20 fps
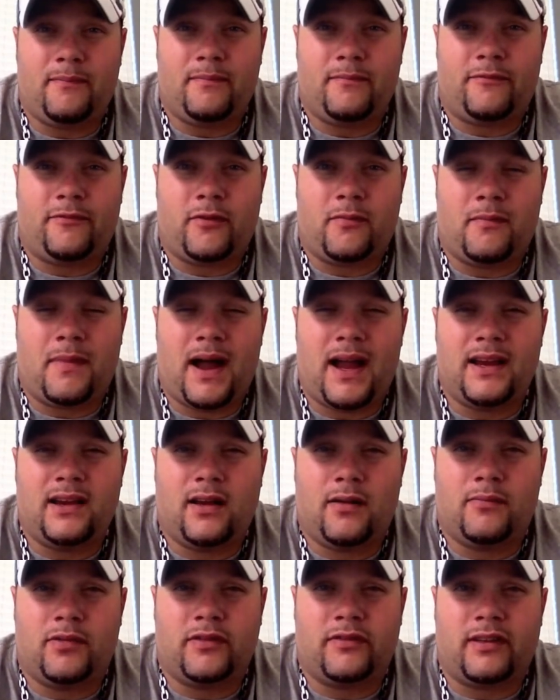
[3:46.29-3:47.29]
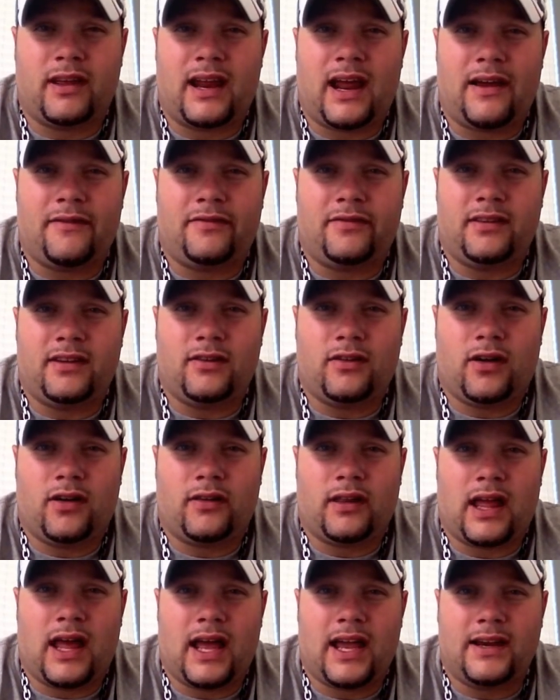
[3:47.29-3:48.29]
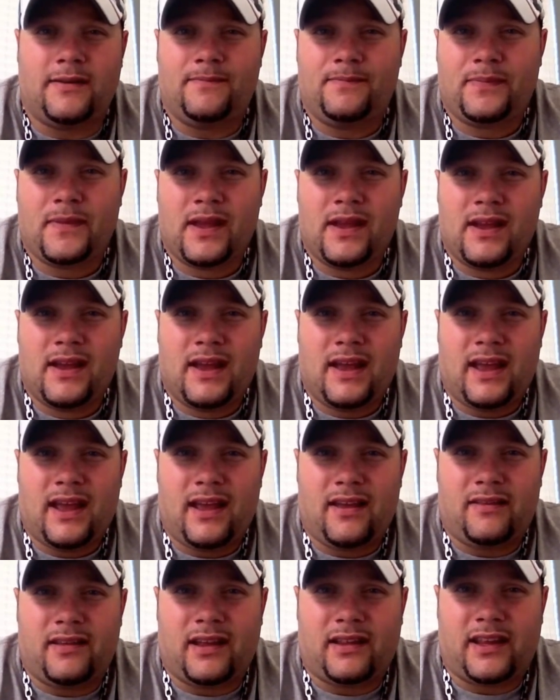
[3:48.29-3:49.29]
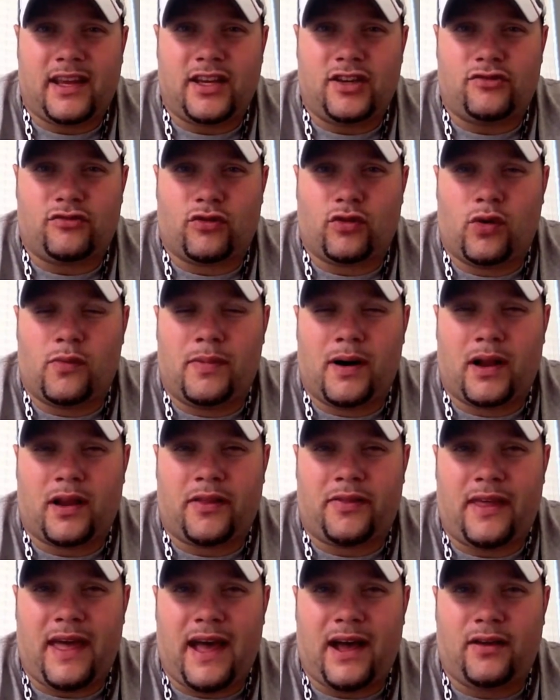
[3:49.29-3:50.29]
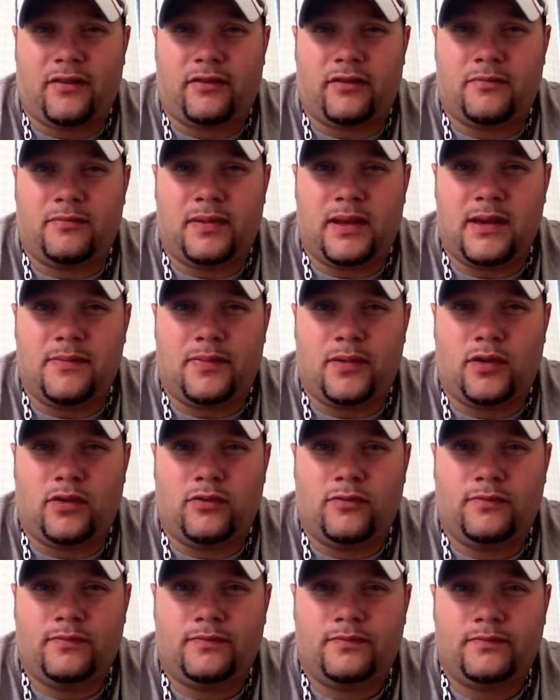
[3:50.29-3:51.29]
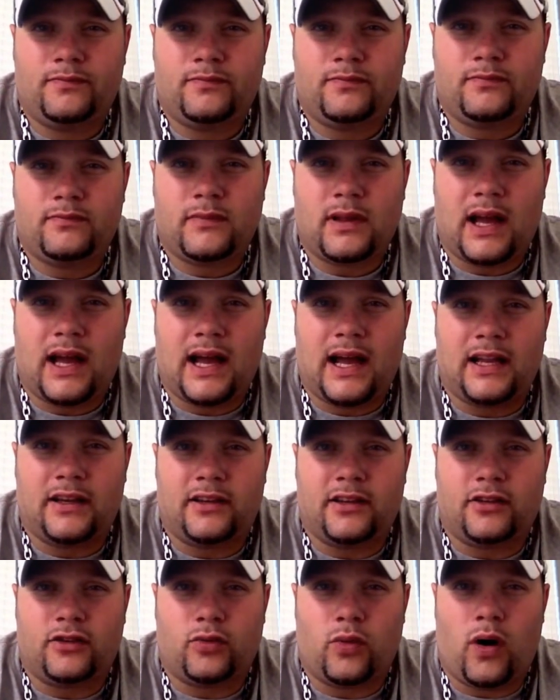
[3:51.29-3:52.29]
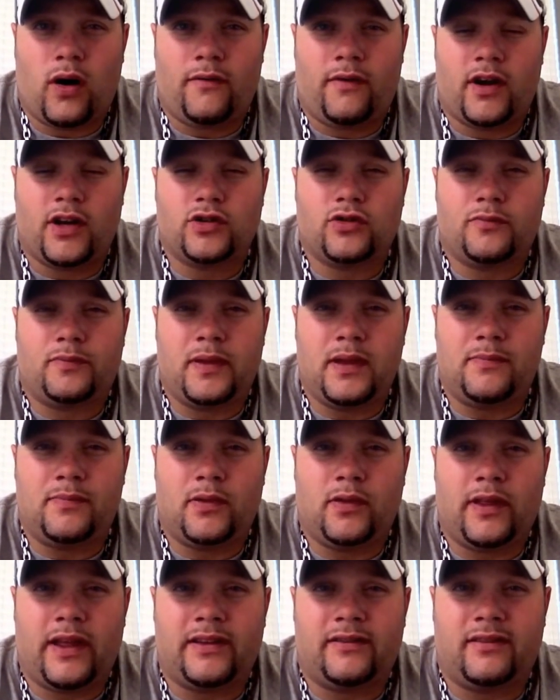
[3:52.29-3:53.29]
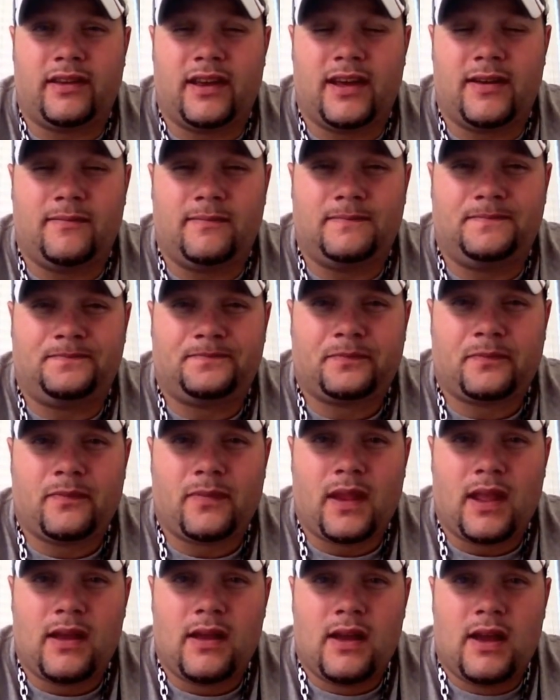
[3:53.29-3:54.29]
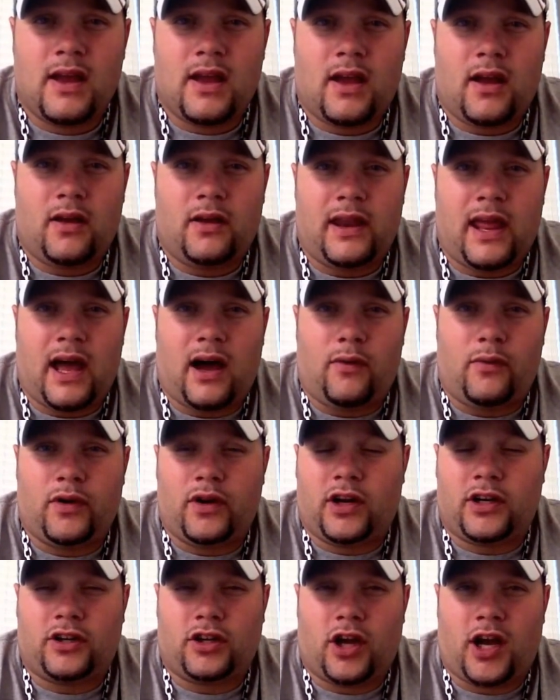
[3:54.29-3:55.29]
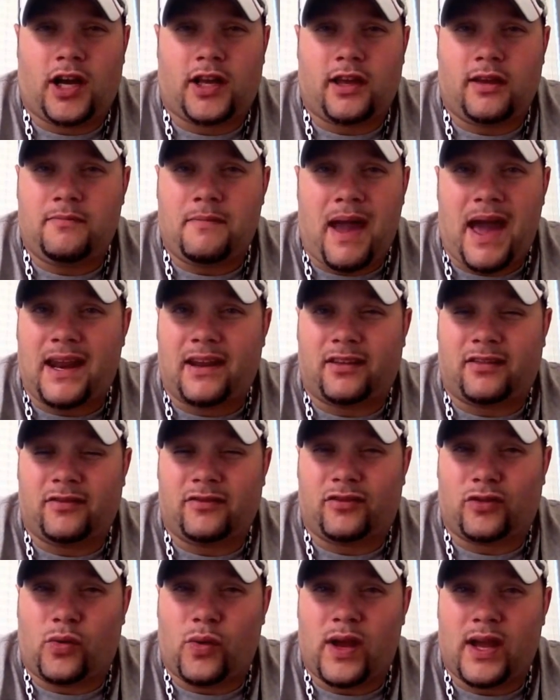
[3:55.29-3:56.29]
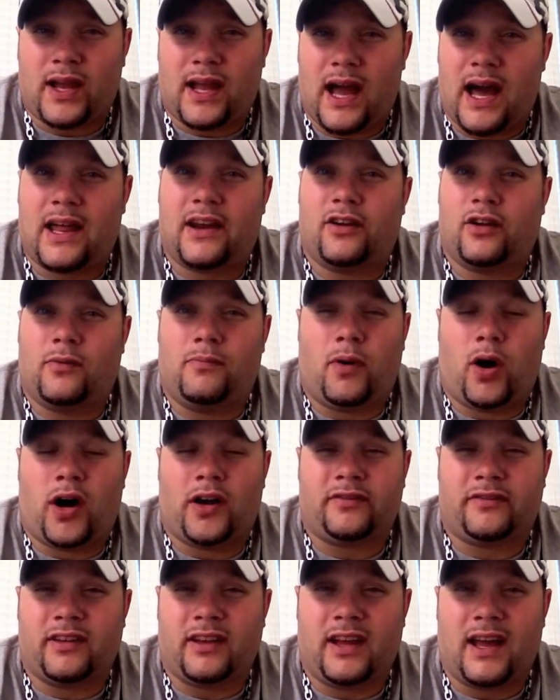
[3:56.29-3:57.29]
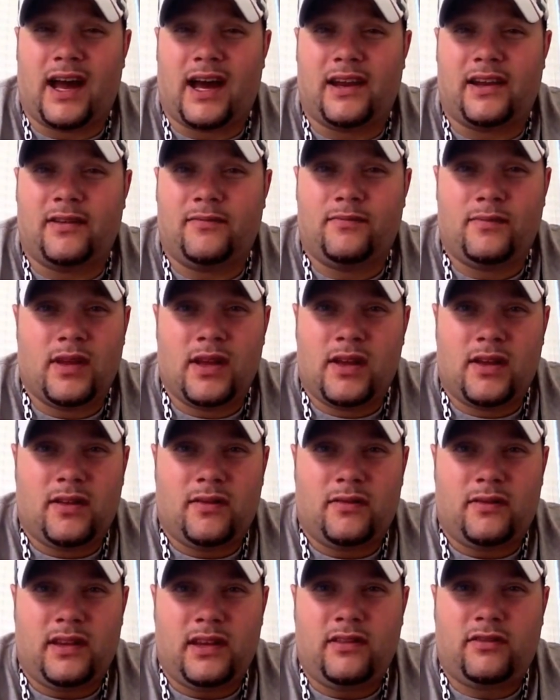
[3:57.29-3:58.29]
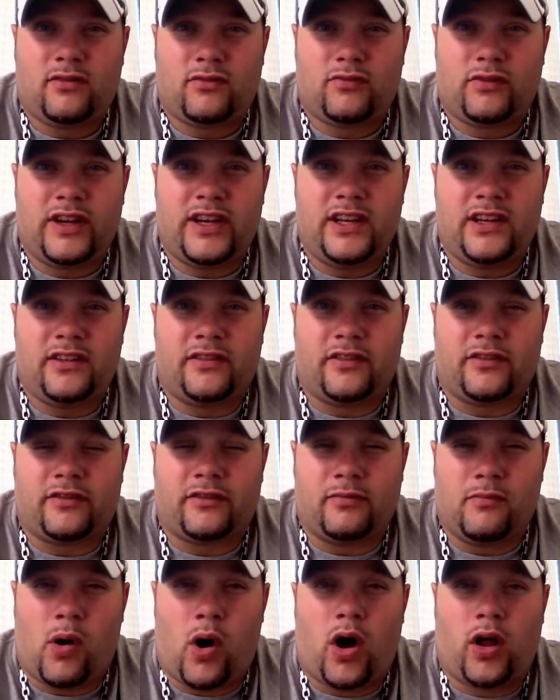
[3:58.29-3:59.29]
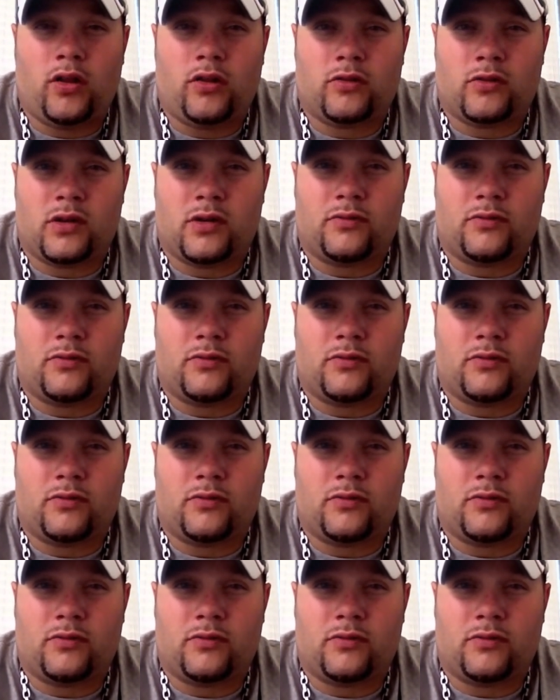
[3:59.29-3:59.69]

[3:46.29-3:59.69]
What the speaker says: from my numbers that I've seen online, is that they drew about 1,000 people to 1,200 people. That's it. Now, we're not talking Madison Square Garden or Boston Garden. These arenas are smaller